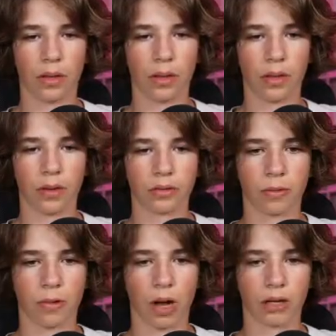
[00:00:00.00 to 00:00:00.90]
Those
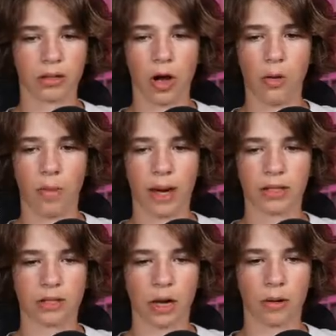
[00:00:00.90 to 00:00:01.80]
not rockets. Oh, I
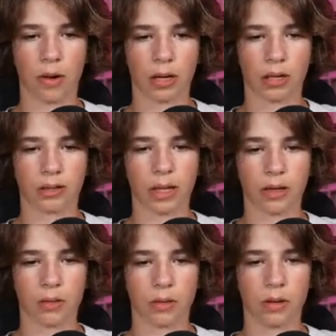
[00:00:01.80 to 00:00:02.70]
just got rockets. Thank
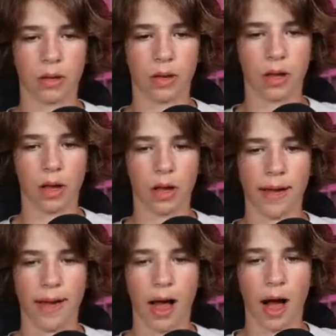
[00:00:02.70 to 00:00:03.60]
you.
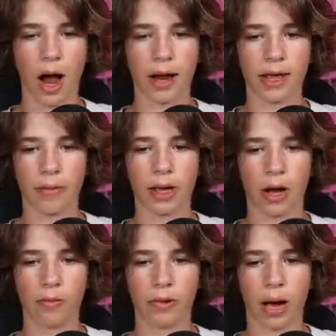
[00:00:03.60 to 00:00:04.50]
All right, there we go.
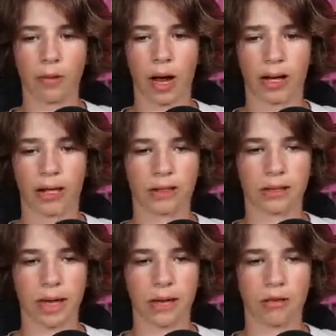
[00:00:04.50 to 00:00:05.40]
We got rockets.
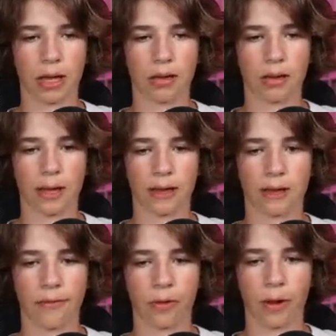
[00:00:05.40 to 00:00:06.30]
Thank you, thank you, thank you,
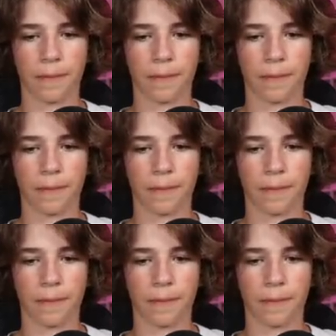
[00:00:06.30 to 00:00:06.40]
everyone.